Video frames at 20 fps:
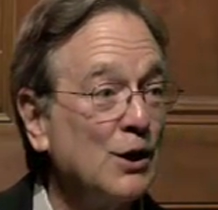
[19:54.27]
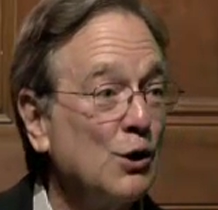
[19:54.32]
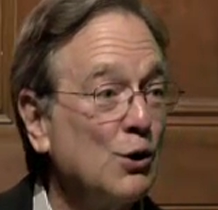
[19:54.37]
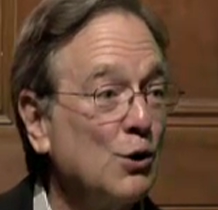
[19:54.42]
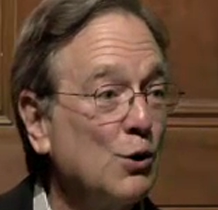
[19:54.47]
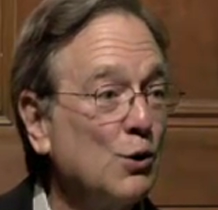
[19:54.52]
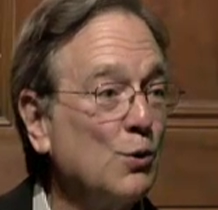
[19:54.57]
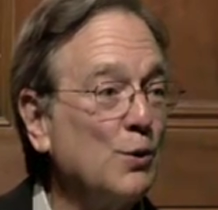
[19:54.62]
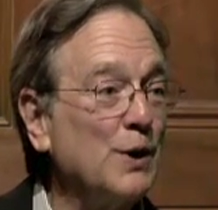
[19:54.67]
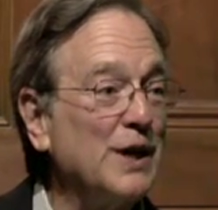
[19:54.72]

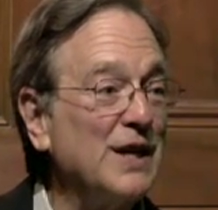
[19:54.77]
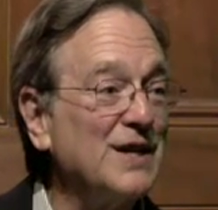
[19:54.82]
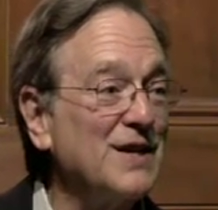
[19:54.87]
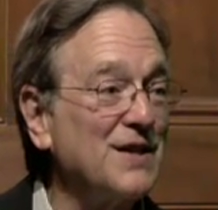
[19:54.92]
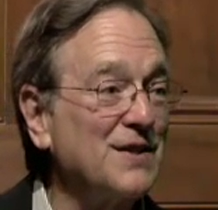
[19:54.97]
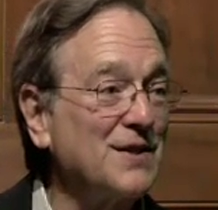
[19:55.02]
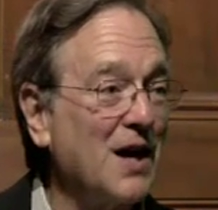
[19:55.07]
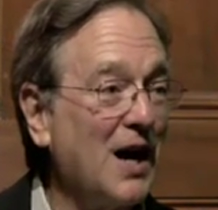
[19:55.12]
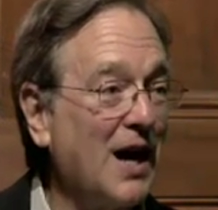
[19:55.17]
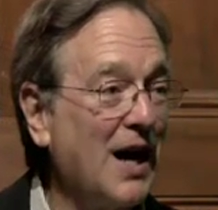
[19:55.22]
who
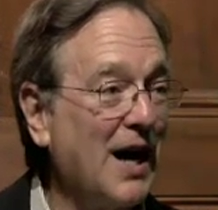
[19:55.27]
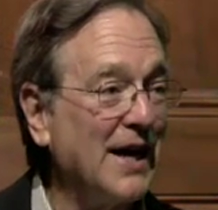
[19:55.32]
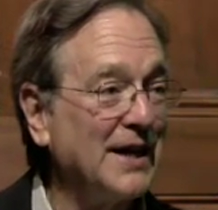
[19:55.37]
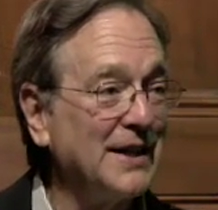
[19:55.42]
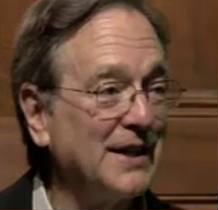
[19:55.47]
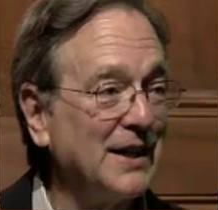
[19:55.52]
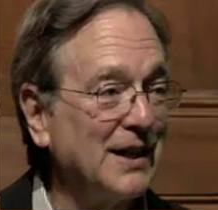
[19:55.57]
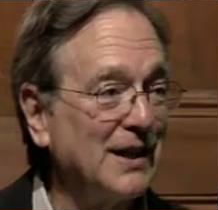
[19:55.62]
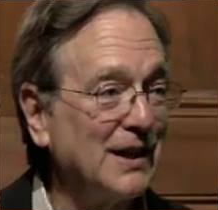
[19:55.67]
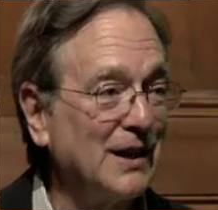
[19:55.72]
is
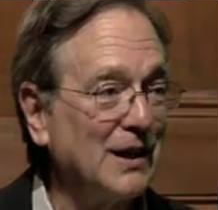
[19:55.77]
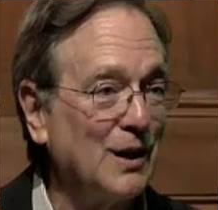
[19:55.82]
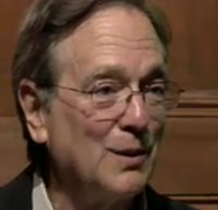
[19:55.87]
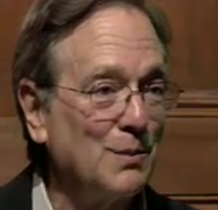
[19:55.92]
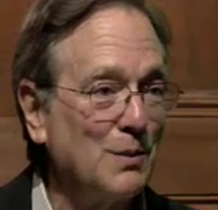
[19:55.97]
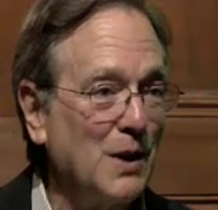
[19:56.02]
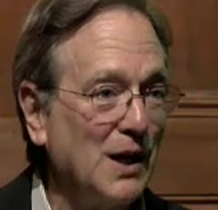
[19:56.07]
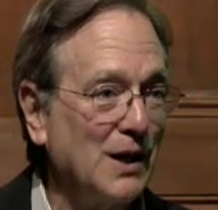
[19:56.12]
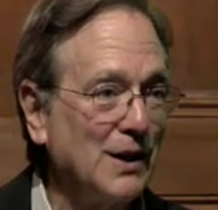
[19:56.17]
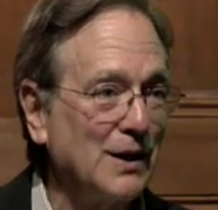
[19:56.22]
hiding
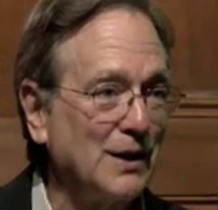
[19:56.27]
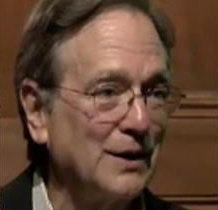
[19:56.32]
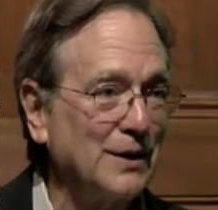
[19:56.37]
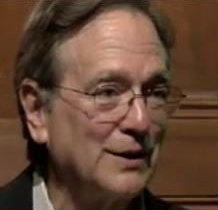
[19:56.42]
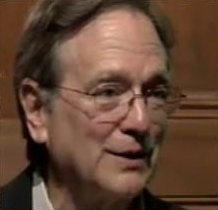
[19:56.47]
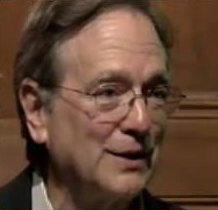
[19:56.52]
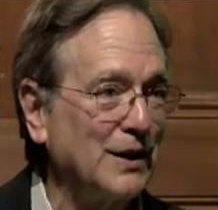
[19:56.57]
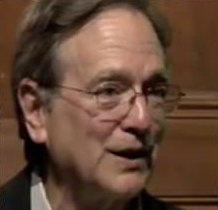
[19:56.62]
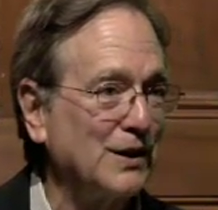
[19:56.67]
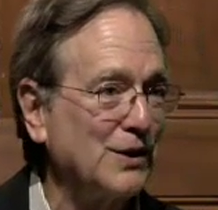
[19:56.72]

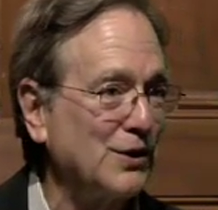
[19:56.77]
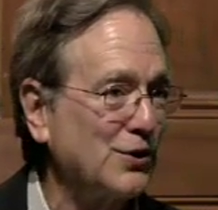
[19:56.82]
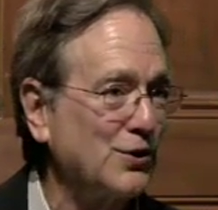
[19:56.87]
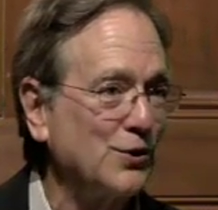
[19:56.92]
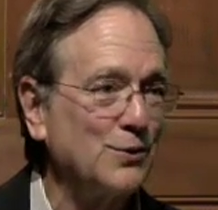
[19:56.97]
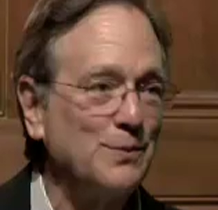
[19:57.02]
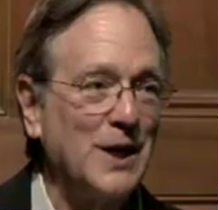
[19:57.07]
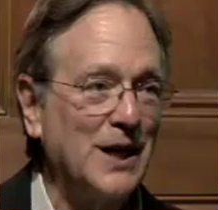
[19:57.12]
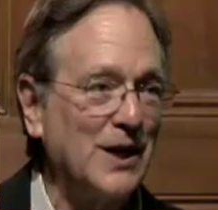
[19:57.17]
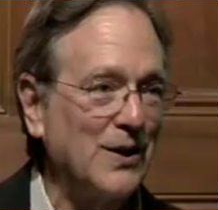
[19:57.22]
among the
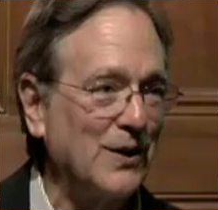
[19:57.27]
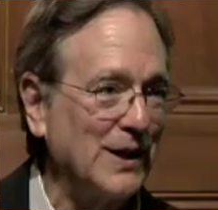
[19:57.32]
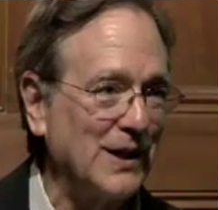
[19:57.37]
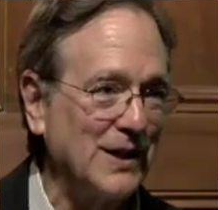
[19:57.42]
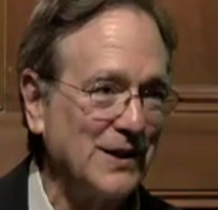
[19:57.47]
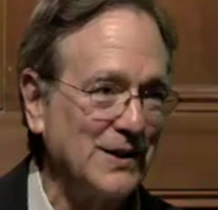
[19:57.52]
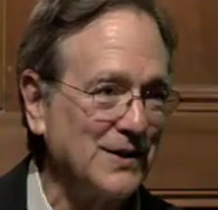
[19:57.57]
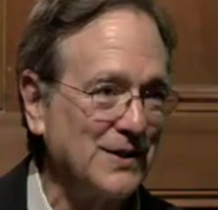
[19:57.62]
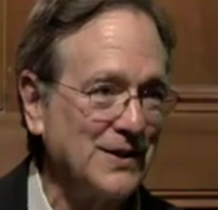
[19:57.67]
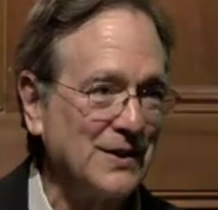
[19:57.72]

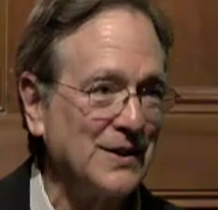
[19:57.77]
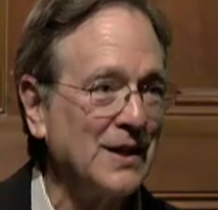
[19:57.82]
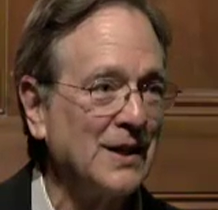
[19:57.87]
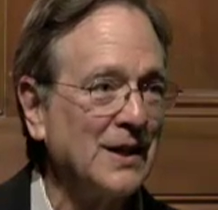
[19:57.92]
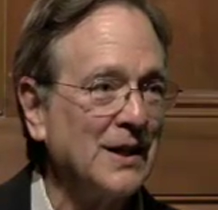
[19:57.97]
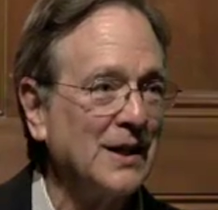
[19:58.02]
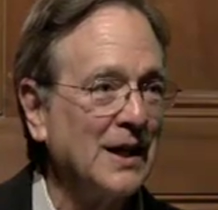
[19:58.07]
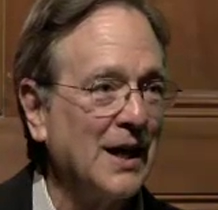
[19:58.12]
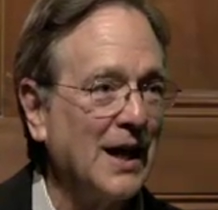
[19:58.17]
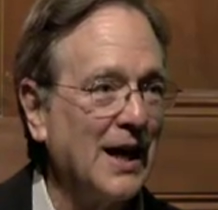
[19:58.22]
Sumerians,
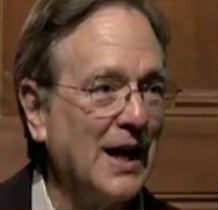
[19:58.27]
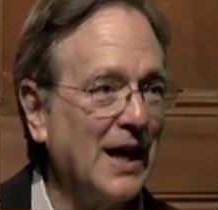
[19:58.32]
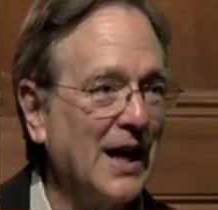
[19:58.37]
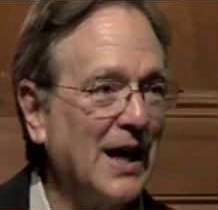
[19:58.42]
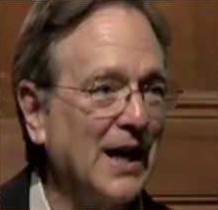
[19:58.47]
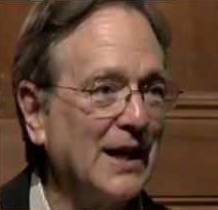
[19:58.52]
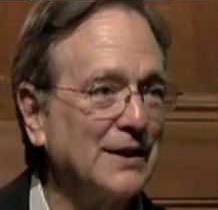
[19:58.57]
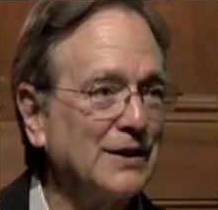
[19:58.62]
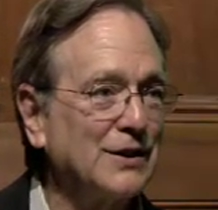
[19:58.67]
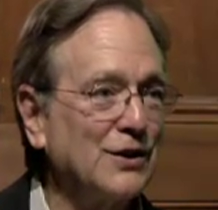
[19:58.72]

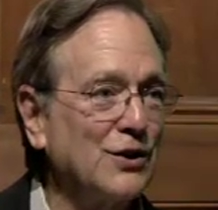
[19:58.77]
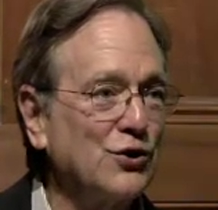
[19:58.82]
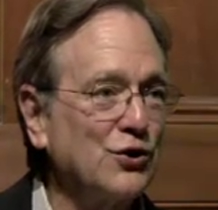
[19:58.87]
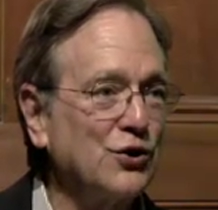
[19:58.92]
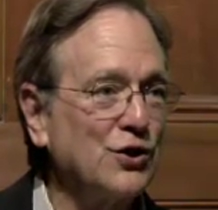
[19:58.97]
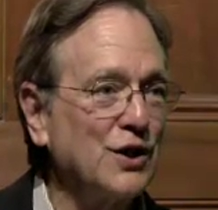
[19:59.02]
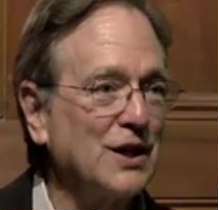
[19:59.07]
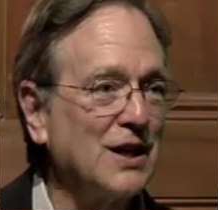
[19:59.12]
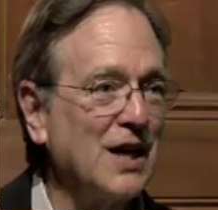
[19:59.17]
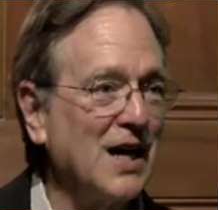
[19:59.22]
and
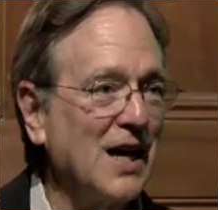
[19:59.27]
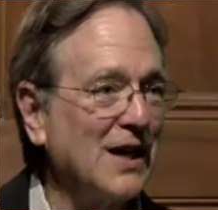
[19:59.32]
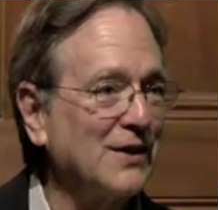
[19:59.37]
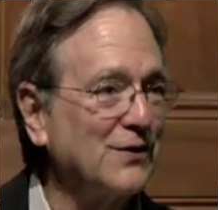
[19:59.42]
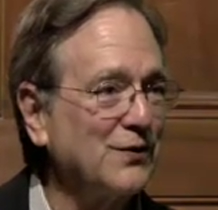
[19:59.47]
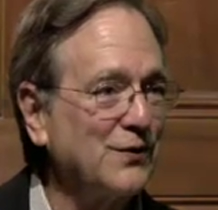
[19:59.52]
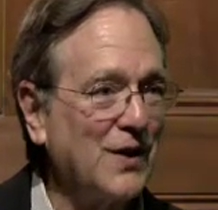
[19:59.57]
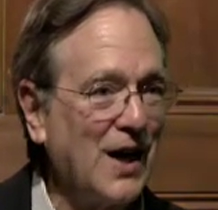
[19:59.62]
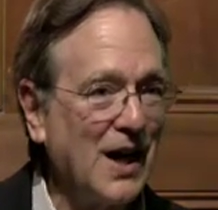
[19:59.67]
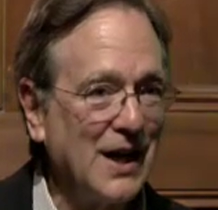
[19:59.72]
she can't
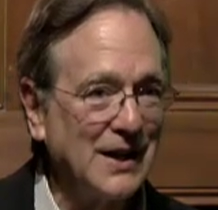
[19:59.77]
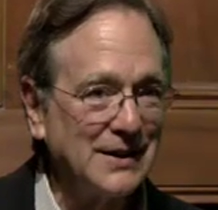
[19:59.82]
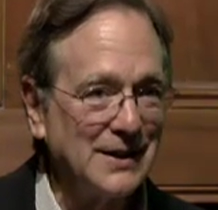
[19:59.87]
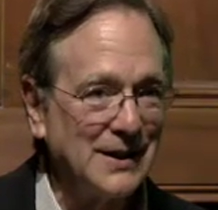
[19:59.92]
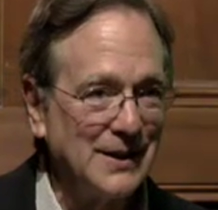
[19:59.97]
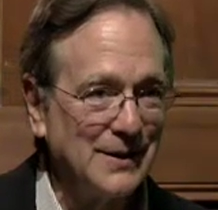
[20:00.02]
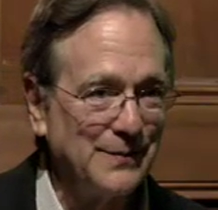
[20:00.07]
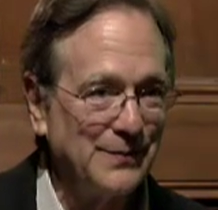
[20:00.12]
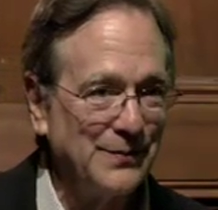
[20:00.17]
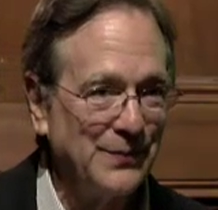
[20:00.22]
find
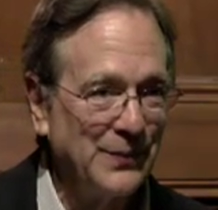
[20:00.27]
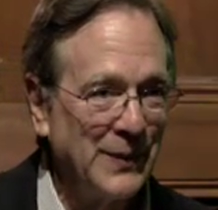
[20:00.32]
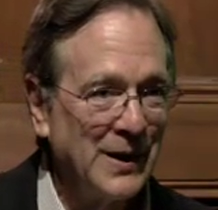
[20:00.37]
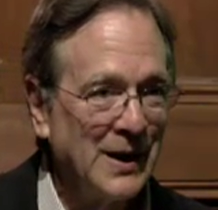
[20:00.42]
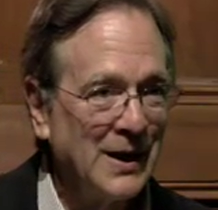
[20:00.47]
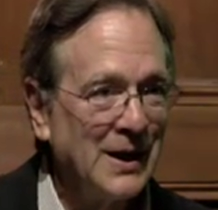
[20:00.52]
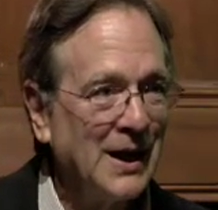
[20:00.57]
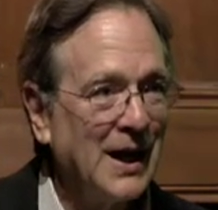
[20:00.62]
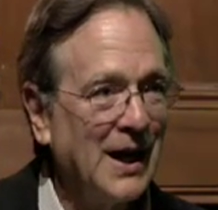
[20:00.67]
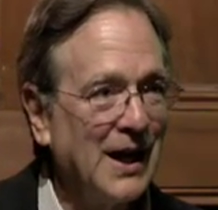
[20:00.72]
him.
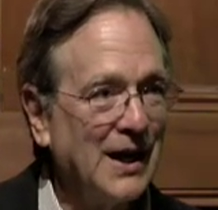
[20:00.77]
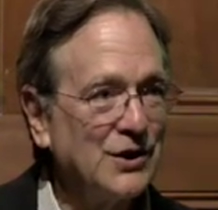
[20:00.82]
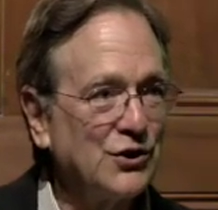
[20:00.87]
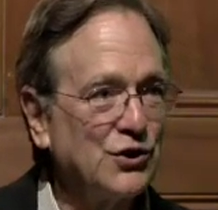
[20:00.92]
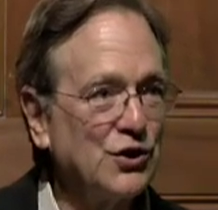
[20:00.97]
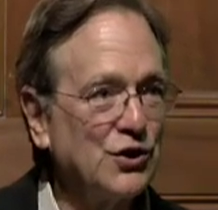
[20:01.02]
and